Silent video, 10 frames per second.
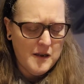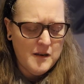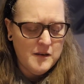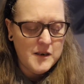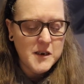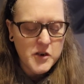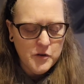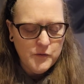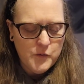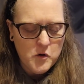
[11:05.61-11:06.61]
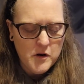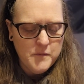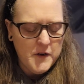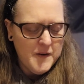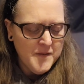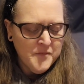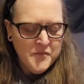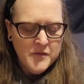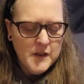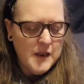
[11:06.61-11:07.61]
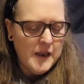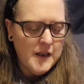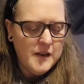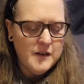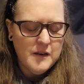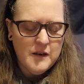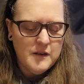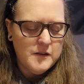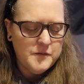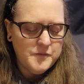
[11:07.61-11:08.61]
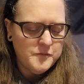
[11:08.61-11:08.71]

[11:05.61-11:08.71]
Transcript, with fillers: in digital form, and uh,